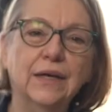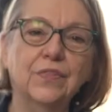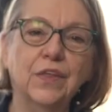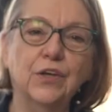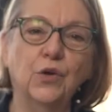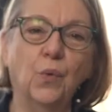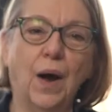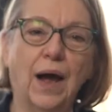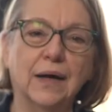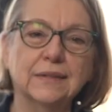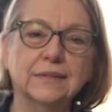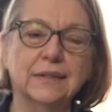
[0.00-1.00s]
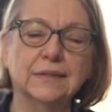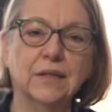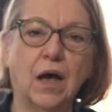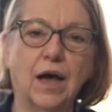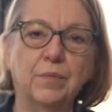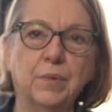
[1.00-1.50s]
in the U S, a
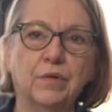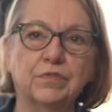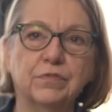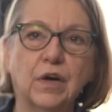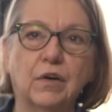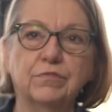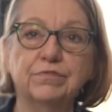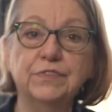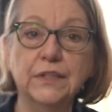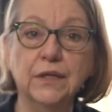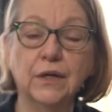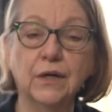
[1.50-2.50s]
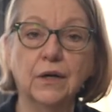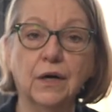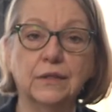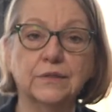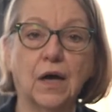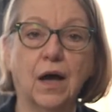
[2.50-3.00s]
time of, of fear,
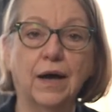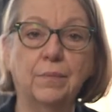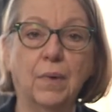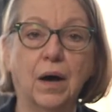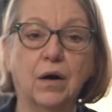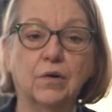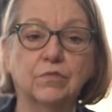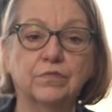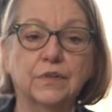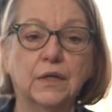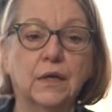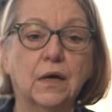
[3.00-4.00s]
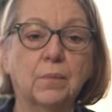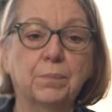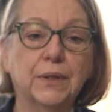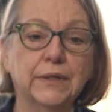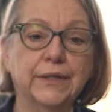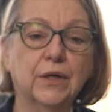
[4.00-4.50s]
a time of
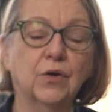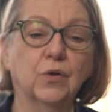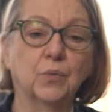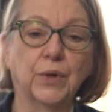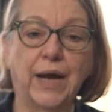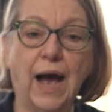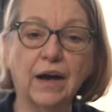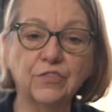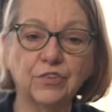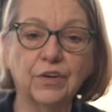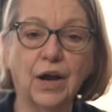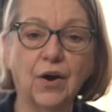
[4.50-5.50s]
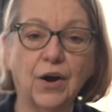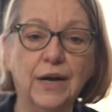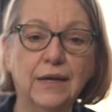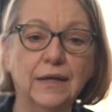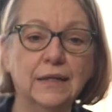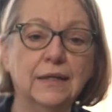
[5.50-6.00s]
political
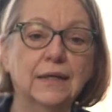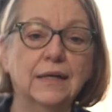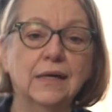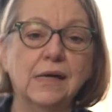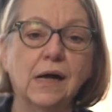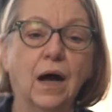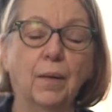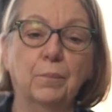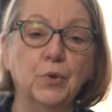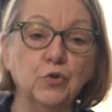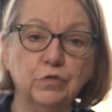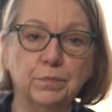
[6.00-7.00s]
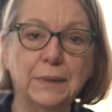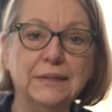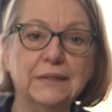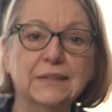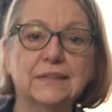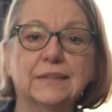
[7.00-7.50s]
reactionary uh,
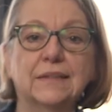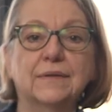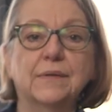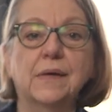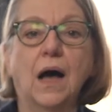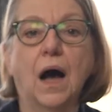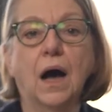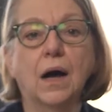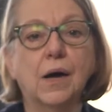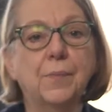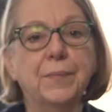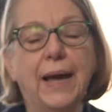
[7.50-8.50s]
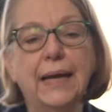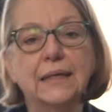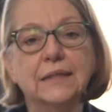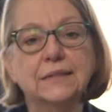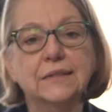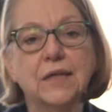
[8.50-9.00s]
movements, um, and a